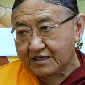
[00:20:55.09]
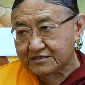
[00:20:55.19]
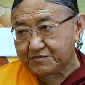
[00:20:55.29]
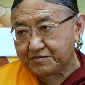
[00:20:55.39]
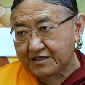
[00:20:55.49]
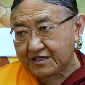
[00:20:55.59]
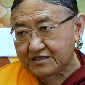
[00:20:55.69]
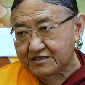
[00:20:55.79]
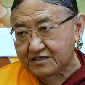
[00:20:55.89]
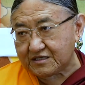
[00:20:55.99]

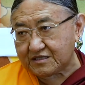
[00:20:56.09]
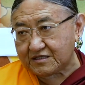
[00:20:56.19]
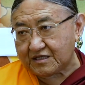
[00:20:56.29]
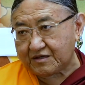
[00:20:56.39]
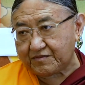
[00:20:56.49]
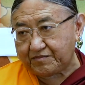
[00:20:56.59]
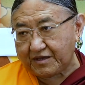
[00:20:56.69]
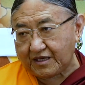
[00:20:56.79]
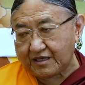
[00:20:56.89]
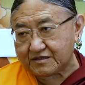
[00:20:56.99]
experiencing the
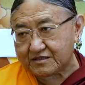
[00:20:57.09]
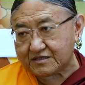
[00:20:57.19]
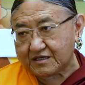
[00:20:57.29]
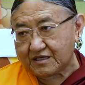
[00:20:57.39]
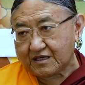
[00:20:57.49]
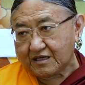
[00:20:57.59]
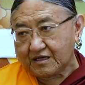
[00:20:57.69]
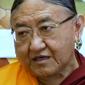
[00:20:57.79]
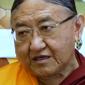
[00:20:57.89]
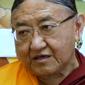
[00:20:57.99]
pains
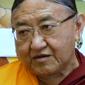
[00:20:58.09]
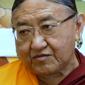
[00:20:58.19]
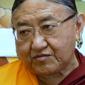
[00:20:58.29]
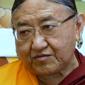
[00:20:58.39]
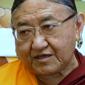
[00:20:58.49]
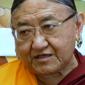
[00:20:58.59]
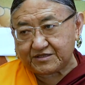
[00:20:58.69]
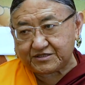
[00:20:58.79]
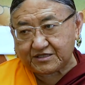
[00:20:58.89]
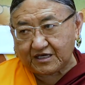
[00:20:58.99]
will
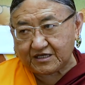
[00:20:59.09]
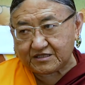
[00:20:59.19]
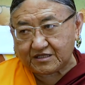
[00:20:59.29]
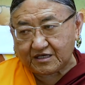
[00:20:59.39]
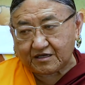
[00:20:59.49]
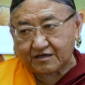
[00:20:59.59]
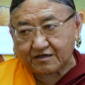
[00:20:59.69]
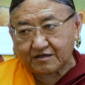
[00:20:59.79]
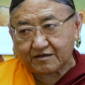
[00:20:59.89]
shade the